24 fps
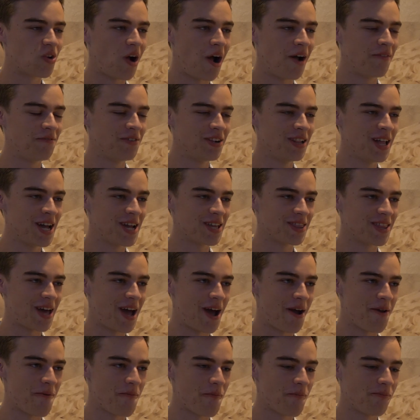I feel like
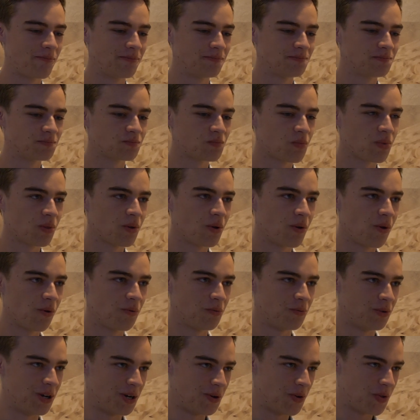that
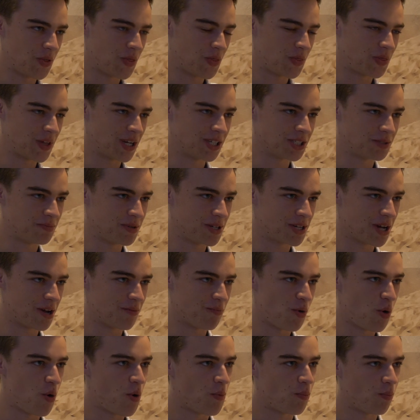when things
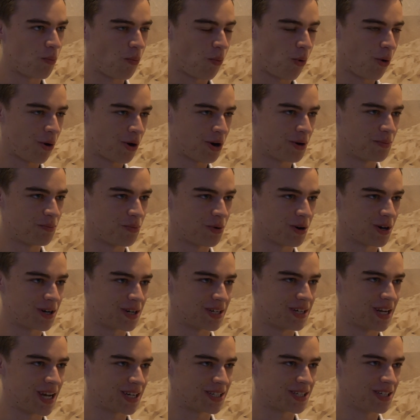become more and more
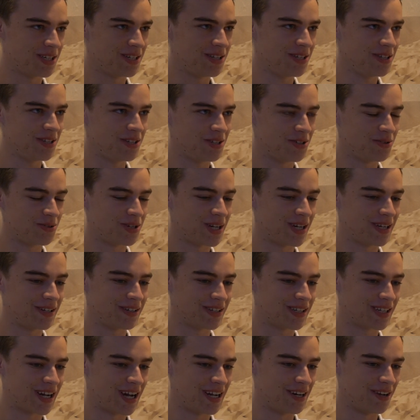connected, you
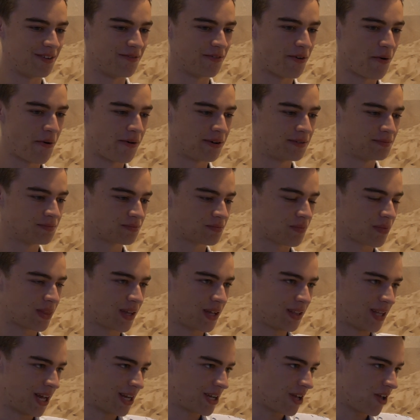get kind of
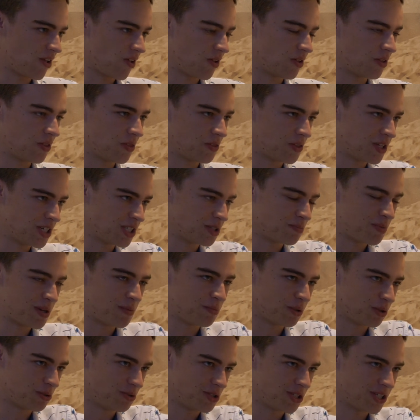like these
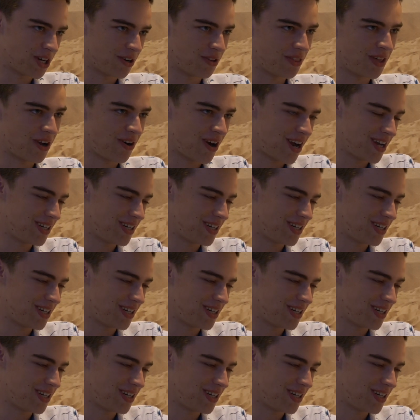people who share their